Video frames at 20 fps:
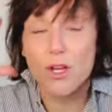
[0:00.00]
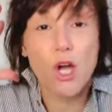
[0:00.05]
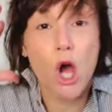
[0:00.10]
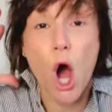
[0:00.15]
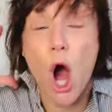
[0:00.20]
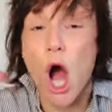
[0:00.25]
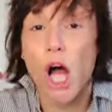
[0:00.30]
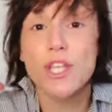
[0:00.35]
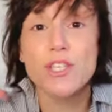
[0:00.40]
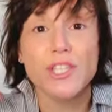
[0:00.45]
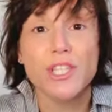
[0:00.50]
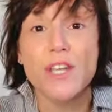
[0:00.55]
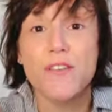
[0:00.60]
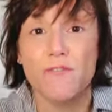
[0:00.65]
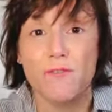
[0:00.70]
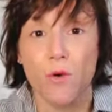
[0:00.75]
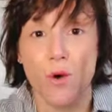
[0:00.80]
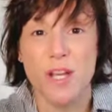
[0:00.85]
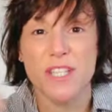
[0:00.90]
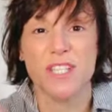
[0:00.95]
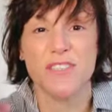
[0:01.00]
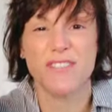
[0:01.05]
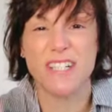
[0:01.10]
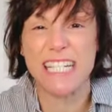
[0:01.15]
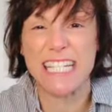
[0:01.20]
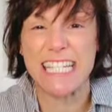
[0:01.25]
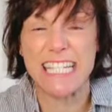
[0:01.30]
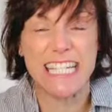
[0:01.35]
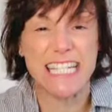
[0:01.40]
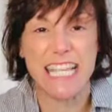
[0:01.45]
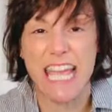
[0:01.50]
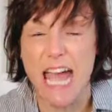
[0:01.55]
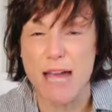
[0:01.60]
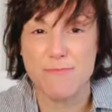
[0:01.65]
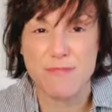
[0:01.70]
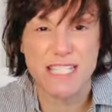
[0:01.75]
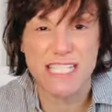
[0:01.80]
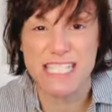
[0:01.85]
constant voice of I hate Gabby,